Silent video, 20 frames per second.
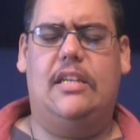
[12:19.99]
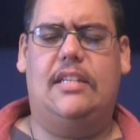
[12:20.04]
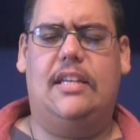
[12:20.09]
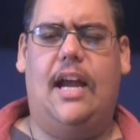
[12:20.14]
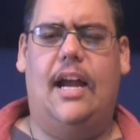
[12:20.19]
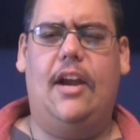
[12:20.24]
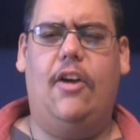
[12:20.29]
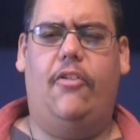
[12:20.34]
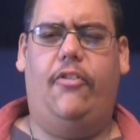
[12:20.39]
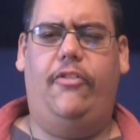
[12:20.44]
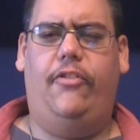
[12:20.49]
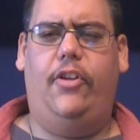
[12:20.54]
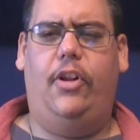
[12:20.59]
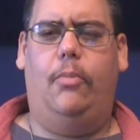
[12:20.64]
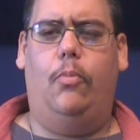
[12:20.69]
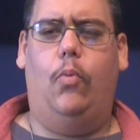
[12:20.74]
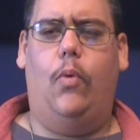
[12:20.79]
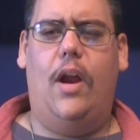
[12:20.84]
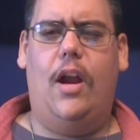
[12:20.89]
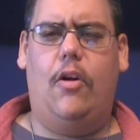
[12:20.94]
entire
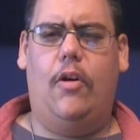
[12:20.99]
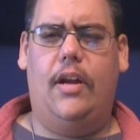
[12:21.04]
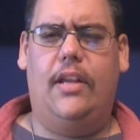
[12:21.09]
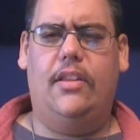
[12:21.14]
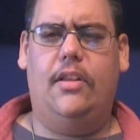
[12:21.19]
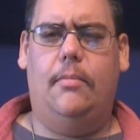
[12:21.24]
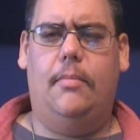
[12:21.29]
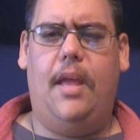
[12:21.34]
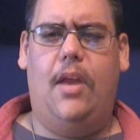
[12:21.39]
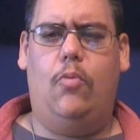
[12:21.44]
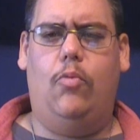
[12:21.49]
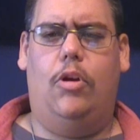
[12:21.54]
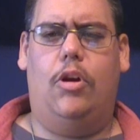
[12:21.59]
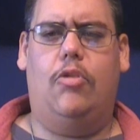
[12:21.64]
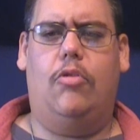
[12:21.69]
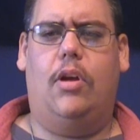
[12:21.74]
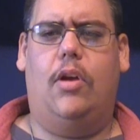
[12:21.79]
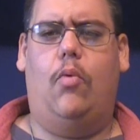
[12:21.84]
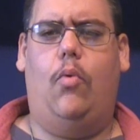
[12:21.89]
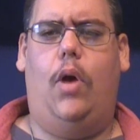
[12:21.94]
film wearing them and
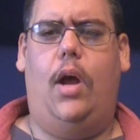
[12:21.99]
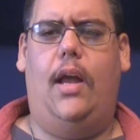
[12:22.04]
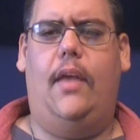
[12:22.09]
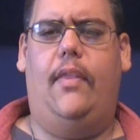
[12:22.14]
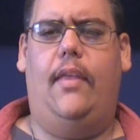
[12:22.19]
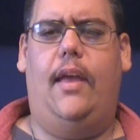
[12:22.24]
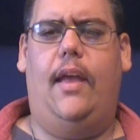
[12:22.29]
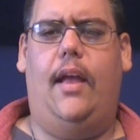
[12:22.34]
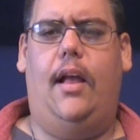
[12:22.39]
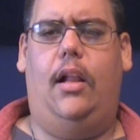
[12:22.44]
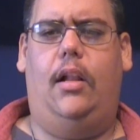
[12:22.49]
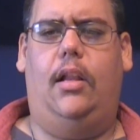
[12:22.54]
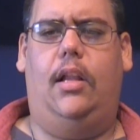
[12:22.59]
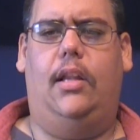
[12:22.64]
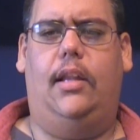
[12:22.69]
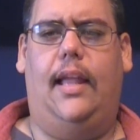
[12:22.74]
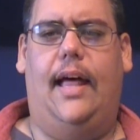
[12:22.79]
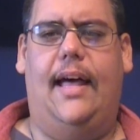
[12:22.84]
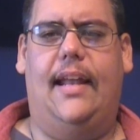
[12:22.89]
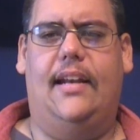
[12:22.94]
wondering why in the hell
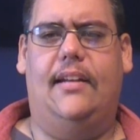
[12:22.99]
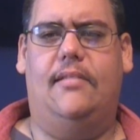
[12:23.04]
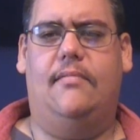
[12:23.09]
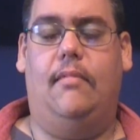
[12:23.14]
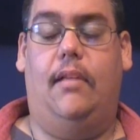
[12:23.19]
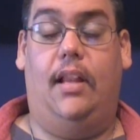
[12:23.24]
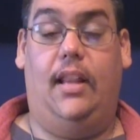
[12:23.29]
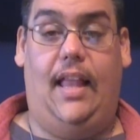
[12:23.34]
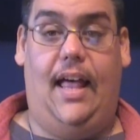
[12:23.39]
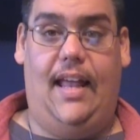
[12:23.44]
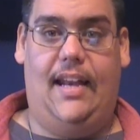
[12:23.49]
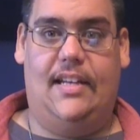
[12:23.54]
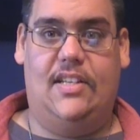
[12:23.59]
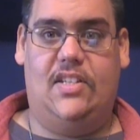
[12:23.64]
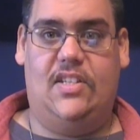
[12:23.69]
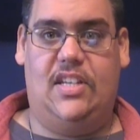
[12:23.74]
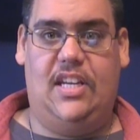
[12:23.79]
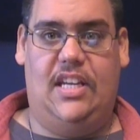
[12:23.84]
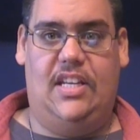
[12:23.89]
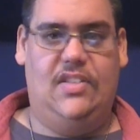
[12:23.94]
a lot of
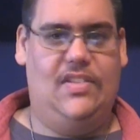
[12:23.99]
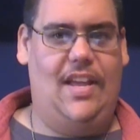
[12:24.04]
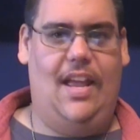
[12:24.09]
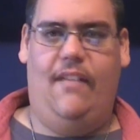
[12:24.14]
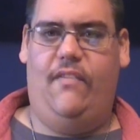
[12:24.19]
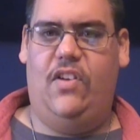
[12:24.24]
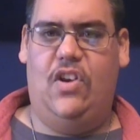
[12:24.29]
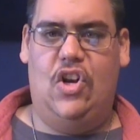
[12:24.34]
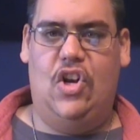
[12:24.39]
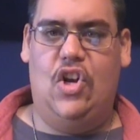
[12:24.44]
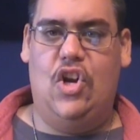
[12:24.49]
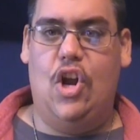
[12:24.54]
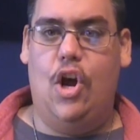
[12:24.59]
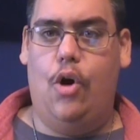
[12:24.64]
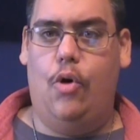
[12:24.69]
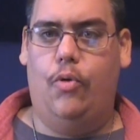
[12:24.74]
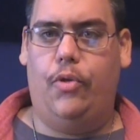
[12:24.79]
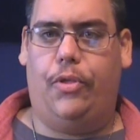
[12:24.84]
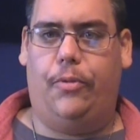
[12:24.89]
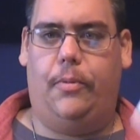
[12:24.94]
scenes have
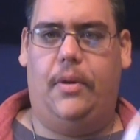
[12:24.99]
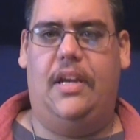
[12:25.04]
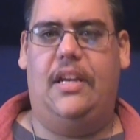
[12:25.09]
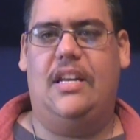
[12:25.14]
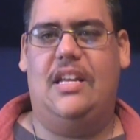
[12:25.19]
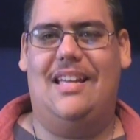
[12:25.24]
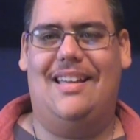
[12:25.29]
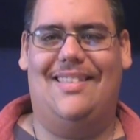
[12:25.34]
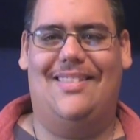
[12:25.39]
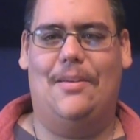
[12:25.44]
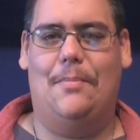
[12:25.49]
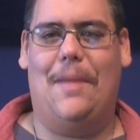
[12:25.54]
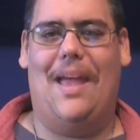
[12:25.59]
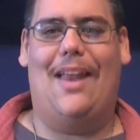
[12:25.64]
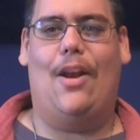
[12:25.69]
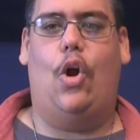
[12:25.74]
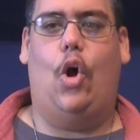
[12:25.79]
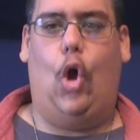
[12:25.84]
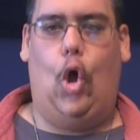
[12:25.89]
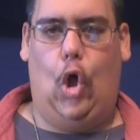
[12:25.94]
no 3D in them
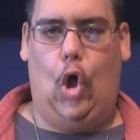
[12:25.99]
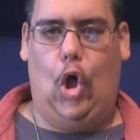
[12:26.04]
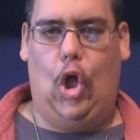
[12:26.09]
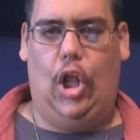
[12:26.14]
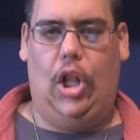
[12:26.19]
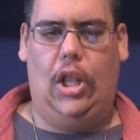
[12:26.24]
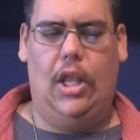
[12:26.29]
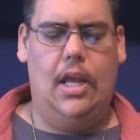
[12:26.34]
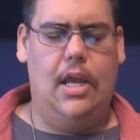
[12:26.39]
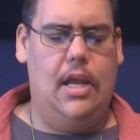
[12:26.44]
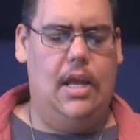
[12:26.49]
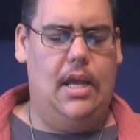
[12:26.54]
at all.